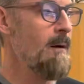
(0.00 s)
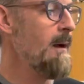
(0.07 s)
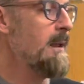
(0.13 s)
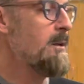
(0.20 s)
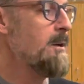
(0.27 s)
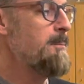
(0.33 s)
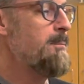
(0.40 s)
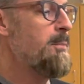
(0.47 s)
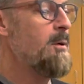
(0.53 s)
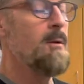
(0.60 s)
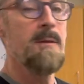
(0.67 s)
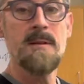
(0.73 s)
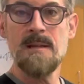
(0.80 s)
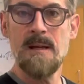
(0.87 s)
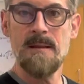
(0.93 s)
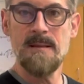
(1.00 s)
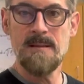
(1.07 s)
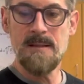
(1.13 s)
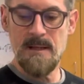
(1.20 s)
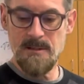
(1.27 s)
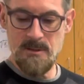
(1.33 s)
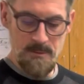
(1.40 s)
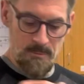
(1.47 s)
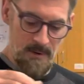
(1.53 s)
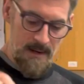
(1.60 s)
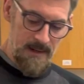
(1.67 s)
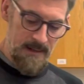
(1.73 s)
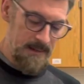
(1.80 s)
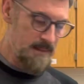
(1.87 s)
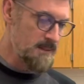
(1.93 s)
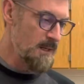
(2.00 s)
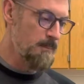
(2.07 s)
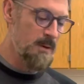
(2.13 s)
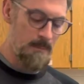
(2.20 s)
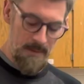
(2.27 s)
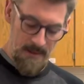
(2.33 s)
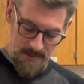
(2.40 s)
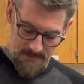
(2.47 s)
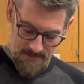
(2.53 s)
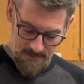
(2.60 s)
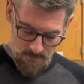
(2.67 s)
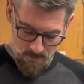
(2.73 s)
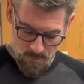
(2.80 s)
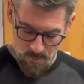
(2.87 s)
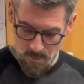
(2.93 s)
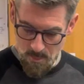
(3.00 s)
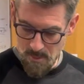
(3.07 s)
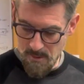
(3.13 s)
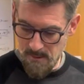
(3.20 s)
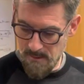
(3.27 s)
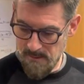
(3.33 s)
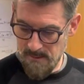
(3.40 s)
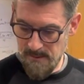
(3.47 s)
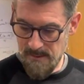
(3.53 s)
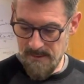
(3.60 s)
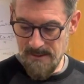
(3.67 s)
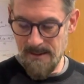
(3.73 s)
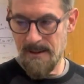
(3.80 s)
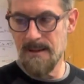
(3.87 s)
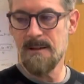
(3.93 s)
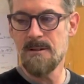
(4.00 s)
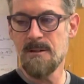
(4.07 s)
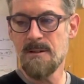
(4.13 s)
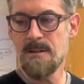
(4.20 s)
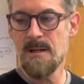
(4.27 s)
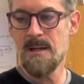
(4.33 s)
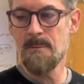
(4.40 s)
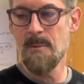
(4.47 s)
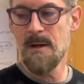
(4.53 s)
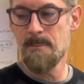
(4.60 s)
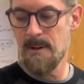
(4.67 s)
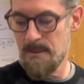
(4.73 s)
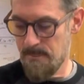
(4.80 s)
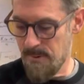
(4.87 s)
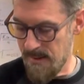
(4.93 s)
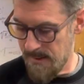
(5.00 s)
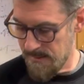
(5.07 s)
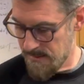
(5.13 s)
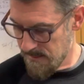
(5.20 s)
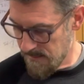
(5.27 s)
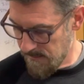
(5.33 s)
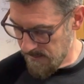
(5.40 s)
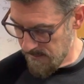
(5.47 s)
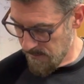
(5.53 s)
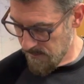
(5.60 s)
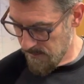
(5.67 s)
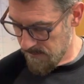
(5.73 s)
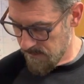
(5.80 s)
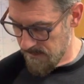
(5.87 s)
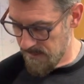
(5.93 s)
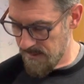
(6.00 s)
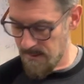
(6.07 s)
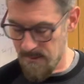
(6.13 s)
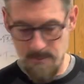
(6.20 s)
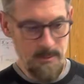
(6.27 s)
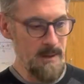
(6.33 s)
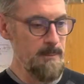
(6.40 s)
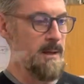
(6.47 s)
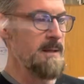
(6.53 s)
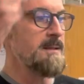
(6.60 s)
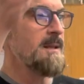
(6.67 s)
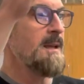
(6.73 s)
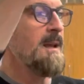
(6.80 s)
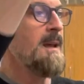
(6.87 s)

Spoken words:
I could pull this out of the test tube rack and dump it back out, or I could just take my pipette, right, or one of the other pipettes.